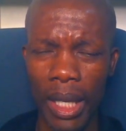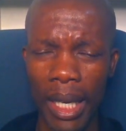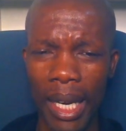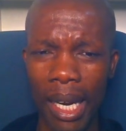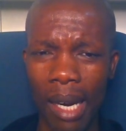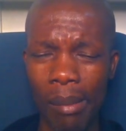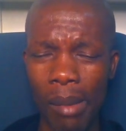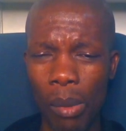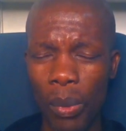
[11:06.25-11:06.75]

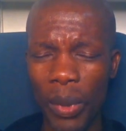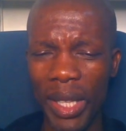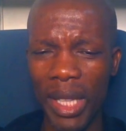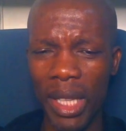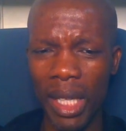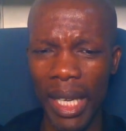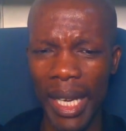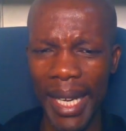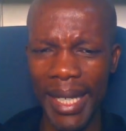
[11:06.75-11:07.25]
come up
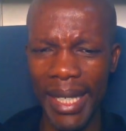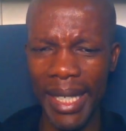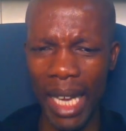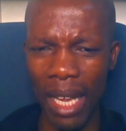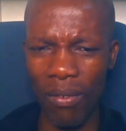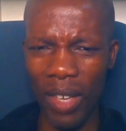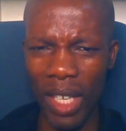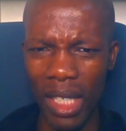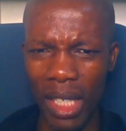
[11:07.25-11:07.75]
with a
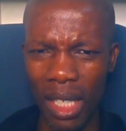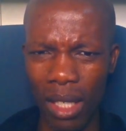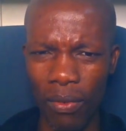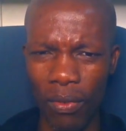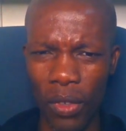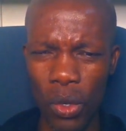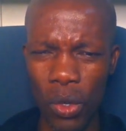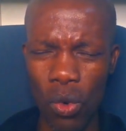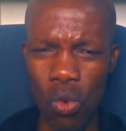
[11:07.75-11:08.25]
divergent
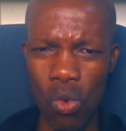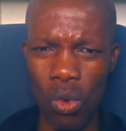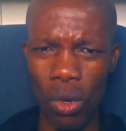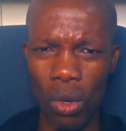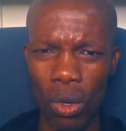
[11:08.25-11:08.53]
view,